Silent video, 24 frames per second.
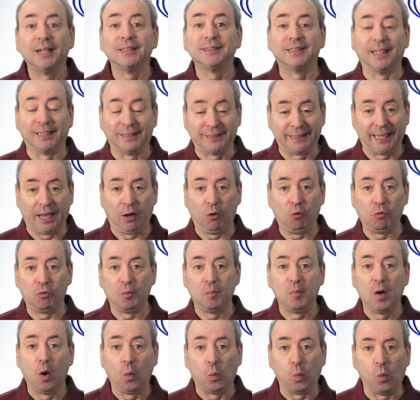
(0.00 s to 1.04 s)
to tell
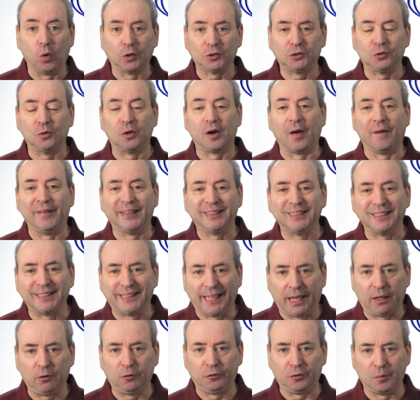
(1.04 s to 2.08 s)
them what you're going to
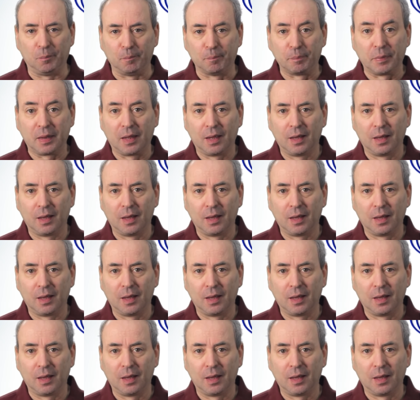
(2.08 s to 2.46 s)
tell them.